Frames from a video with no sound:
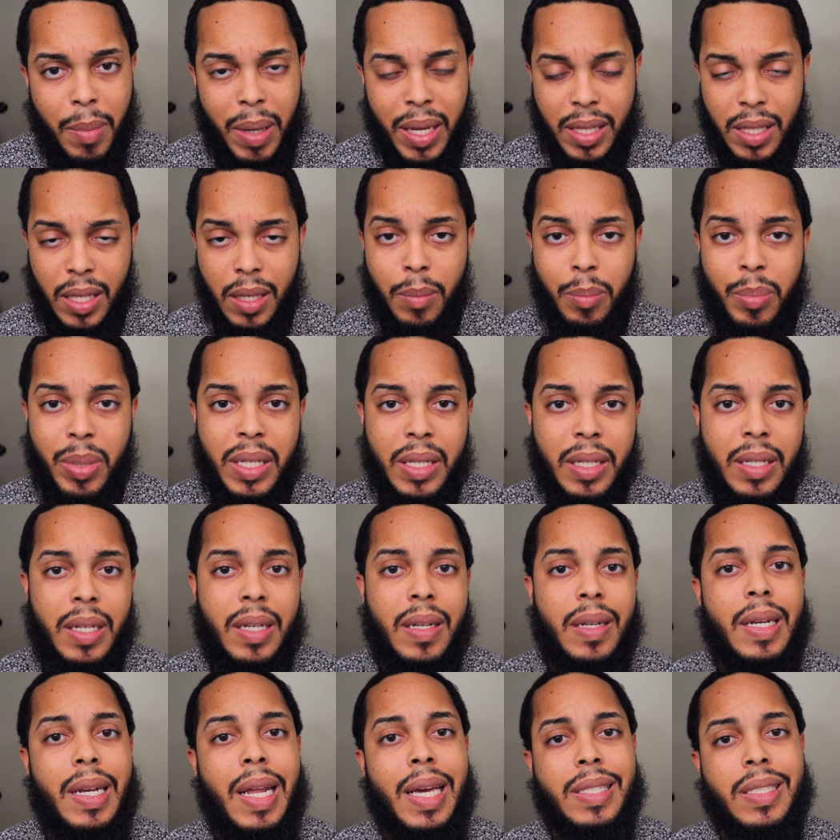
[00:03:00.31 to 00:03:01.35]
method, but
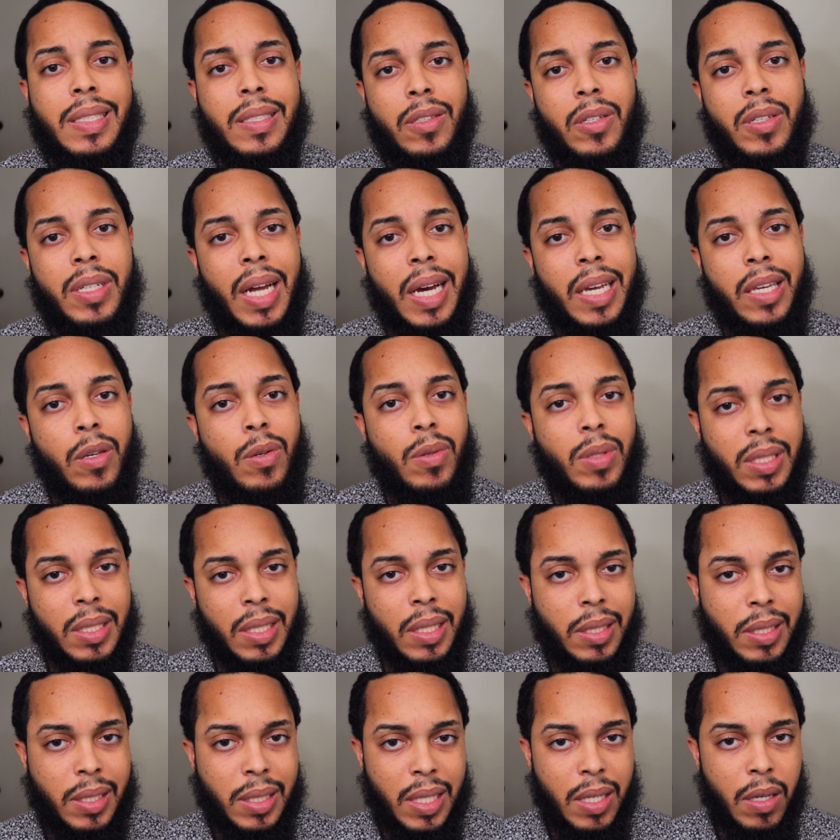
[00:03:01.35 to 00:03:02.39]
you're not using
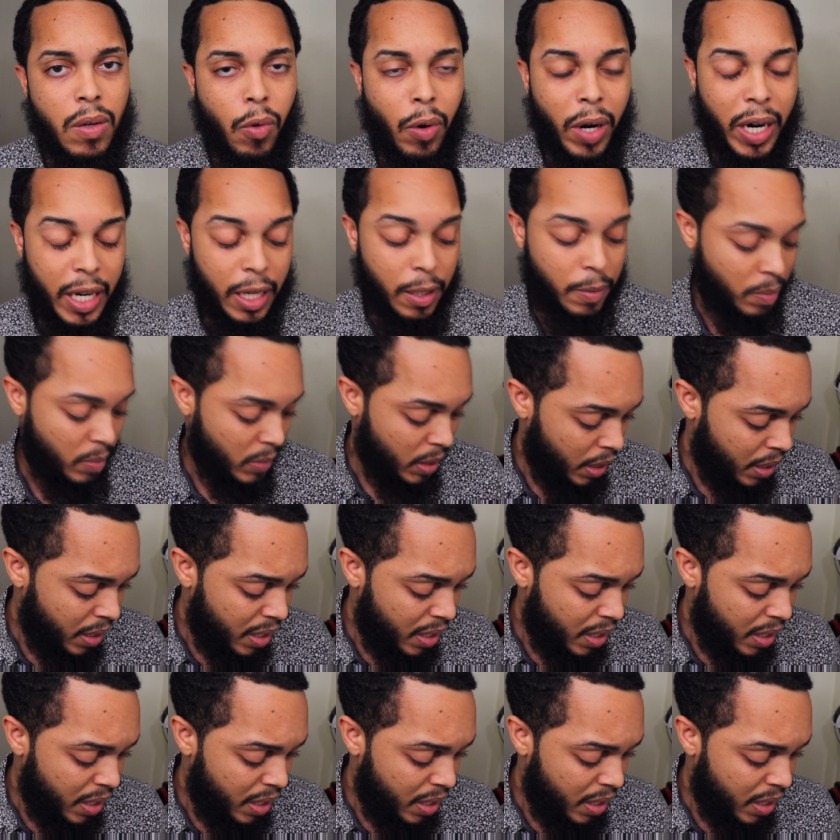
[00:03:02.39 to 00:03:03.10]
a C, right?